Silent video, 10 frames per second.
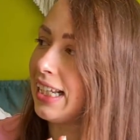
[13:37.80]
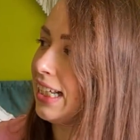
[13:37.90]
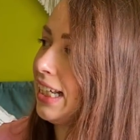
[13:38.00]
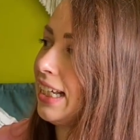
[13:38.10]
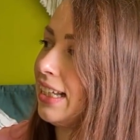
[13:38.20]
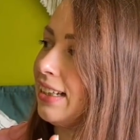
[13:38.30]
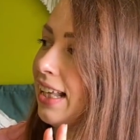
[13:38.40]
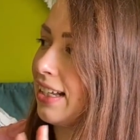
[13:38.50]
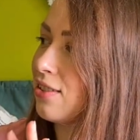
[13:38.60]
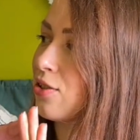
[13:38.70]
he
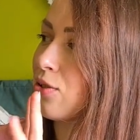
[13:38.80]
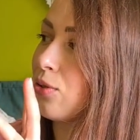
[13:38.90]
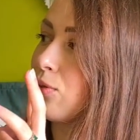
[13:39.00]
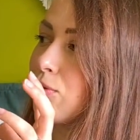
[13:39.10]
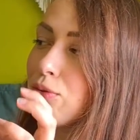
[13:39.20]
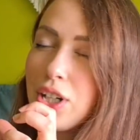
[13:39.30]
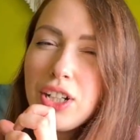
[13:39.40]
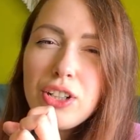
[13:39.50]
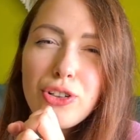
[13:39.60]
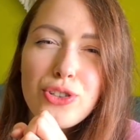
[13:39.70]
tends to
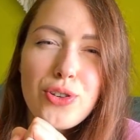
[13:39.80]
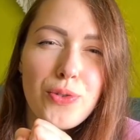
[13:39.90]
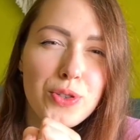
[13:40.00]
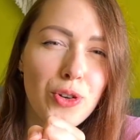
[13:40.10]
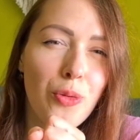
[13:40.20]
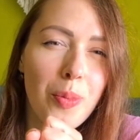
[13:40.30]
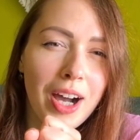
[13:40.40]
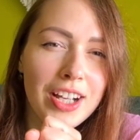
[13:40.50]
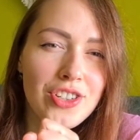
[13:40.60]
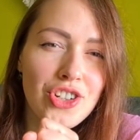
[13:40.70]
wrinkle so
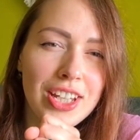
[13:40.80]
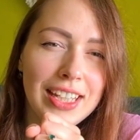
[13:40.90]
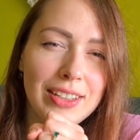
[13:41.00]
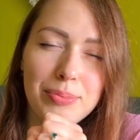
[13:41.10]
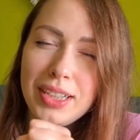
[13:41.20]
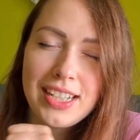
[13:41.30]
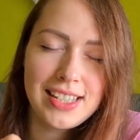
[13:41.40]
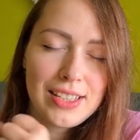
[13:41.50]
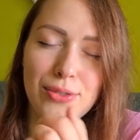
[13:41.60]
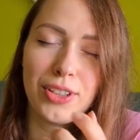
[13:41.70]
much
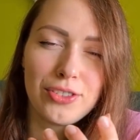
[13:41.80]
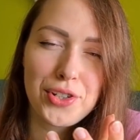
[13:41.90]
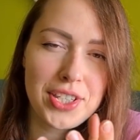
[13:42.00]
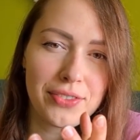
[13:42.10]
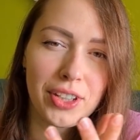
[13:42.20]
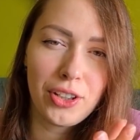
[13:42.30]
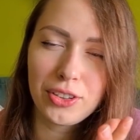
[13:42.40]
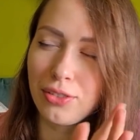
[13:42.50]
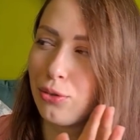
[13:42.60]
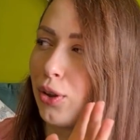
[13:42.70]
because he do not receive a
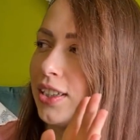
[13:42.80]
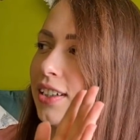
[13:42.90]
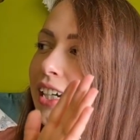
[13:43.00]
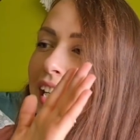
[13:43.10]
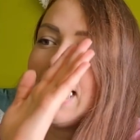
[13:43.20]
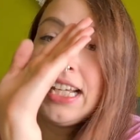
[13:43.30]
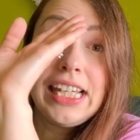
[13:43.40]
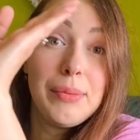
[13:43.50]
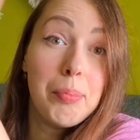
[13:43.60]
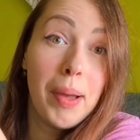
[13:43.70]
lot of water.
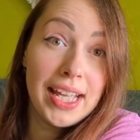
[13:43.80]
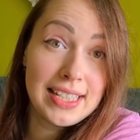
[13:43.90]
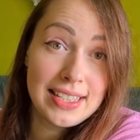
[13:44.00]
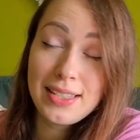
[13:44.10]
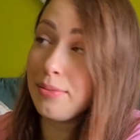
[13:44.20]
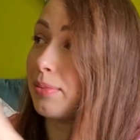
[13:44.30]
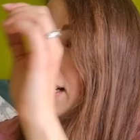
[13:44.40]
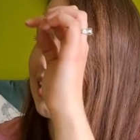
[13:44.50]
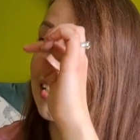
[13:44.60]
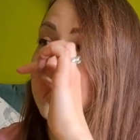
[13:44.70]
He bends
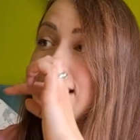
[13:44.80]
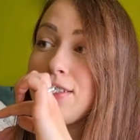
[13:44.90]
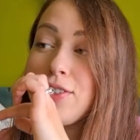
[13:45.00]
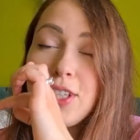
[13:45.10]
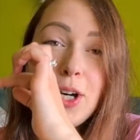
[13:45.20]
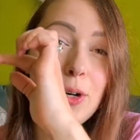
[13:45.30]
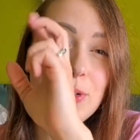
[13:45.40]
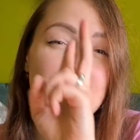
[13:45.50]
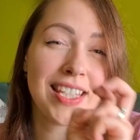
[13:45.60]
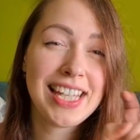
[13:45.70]
because he's
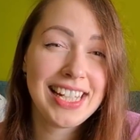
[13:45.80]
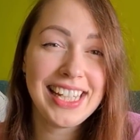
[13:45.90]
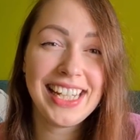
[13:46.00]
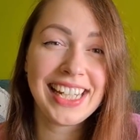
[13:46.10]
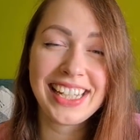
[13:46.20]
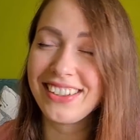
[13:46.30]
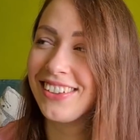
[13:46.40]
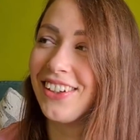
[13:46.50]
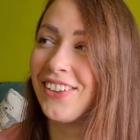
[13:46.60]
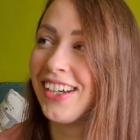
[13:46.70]
so skinny, you
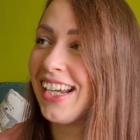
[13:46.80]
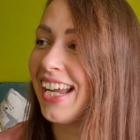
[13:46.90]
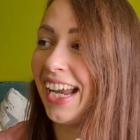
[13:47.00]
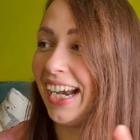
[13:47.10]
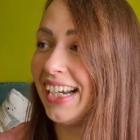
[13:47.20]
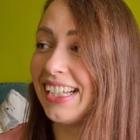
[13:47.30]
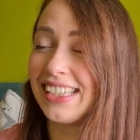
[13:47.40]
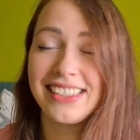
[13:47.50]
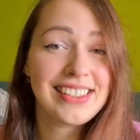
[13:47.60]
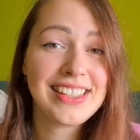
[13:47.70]
know,
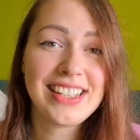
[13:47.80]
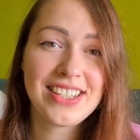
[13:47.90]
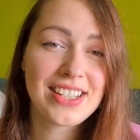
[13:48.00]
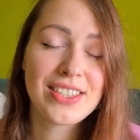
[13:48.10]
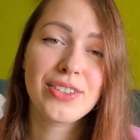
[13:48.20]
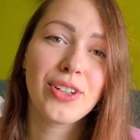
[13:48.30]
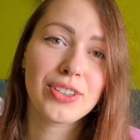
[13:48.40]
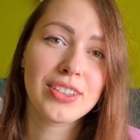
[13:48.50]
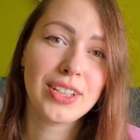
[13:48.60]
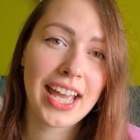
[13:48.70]
and it's just
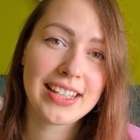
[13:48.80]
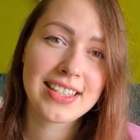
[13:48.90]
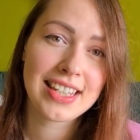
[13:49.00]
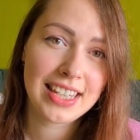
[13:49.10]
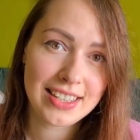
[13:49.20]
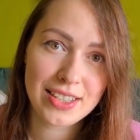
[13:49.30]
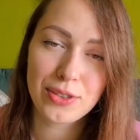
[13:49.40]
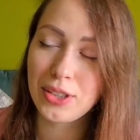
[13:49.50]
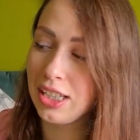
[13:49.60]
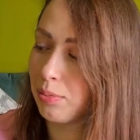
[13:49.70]
not as
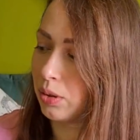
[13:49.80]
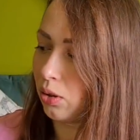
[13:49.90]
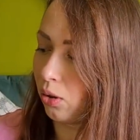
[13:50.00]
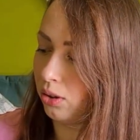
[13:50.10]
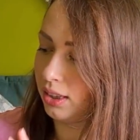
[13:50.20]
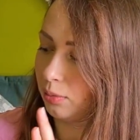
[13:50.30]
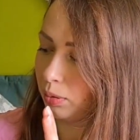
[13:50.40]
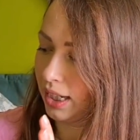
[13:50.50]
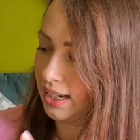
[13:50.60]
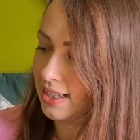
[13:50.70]
easy to keep it all in
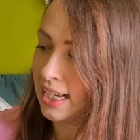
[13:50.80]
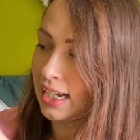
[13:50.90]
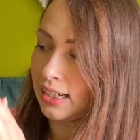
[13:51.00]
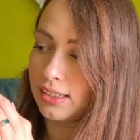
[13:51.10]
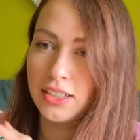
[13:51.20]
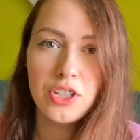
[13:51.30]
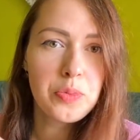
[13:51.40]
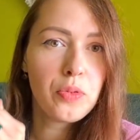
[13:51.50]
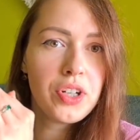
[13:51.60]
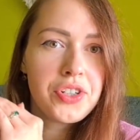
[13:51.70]
place.
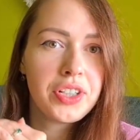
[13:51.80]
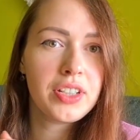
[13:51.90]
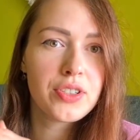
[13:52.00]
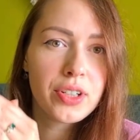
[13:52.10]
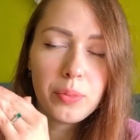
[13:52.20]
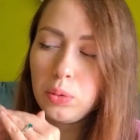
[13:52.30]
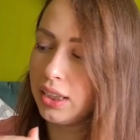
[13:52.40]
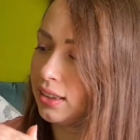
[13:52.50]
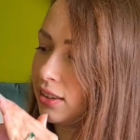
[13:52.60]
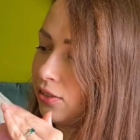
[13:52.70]
This portion is
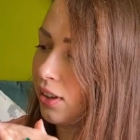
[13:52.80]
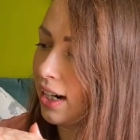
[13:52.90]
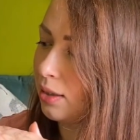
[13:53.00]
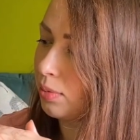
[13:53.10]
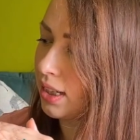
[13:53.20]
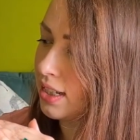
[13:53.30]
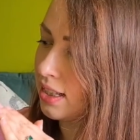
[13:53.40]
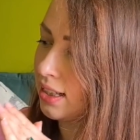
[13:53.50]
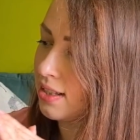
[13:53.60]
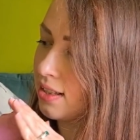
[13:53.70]
completely fine
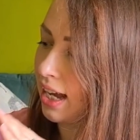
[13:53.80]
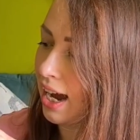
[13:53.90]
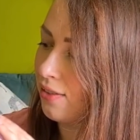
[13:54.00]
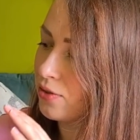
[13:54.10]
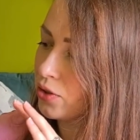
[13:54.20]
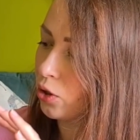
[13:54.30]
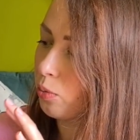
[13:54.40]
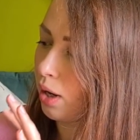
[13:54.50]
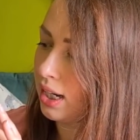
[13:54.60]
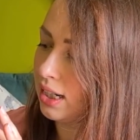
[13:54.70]
because it doesn't have
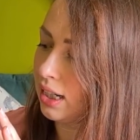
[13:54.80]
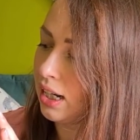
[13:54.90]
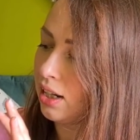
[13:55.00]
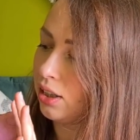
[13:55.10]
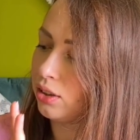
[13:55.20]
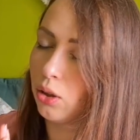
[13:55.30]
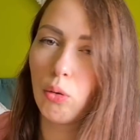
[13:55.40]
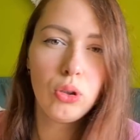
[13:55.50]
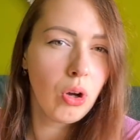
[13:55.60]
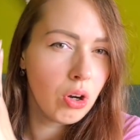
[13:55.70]
so many, you know,
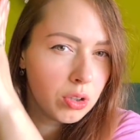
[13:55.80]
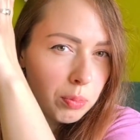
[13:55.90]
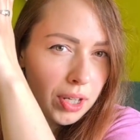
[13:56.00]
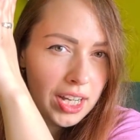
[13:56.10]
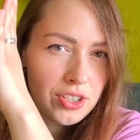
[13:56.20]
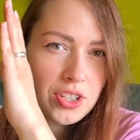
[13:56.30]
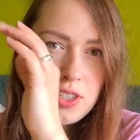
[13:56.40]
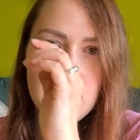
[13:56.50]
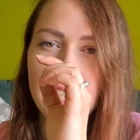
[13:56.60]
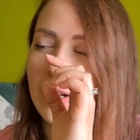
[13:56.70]
long
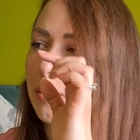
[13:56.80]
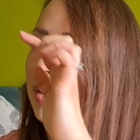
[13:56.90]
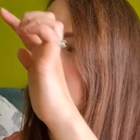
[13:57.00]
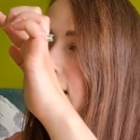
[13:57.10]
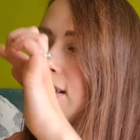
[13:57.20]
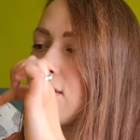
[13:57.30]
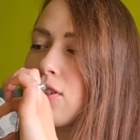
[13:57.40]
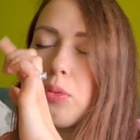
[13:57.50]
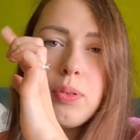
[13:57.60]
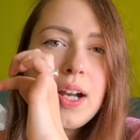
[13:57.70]
branches, but these
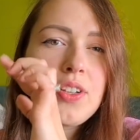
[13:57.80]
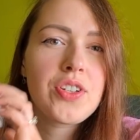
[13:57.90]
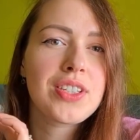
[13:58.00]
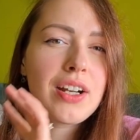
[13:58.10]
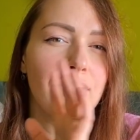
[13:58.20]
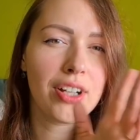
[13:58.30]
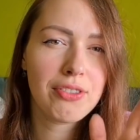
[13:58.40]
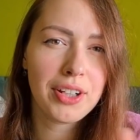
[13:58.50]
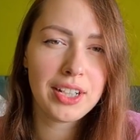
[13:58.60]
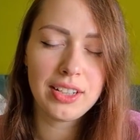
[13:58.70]
top branches are
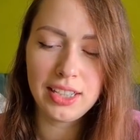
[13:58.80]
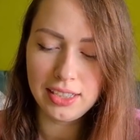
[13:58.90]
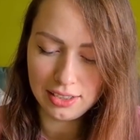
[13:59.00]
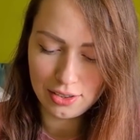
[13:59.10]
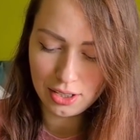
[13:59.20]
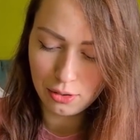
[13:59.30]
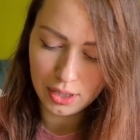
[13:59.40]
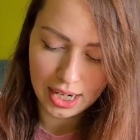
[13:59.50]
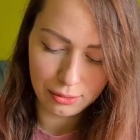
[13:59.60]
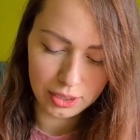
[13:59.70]
very leaning.
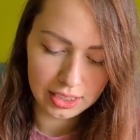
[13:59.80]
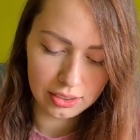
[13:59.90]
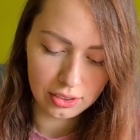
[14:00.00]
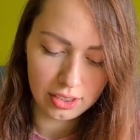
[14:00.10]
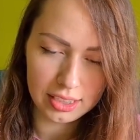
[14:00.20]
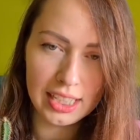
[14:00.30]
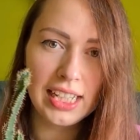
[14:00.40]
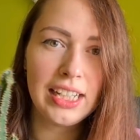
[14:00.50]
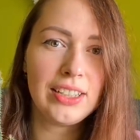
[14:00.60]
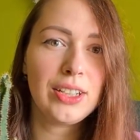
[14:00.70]
So what I thought,
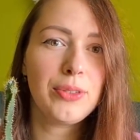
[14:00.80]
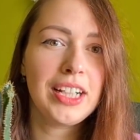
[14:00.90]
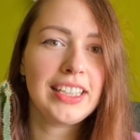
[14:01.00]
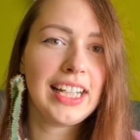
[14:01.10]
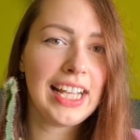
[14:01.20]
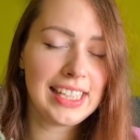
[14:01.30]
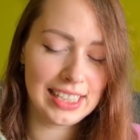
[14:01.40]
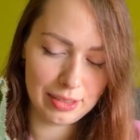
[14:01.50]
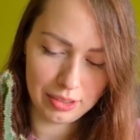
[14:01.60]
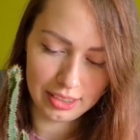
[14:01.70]
you know what, I
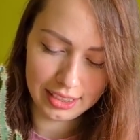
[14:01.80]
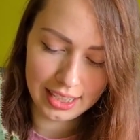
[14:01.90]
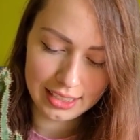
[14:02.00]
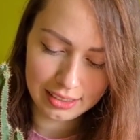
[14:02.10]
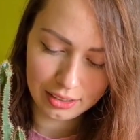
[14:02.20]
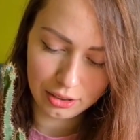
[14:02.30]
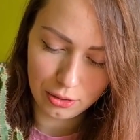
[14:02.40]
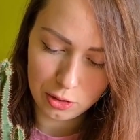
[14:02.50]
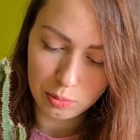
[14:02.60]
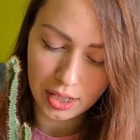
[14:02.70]
think I'm gonna cut
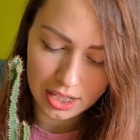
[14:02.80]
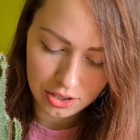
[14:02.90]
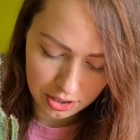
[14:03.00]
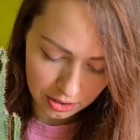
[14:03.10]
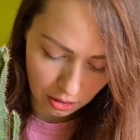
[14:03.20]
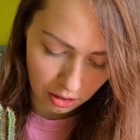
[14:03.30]
those branches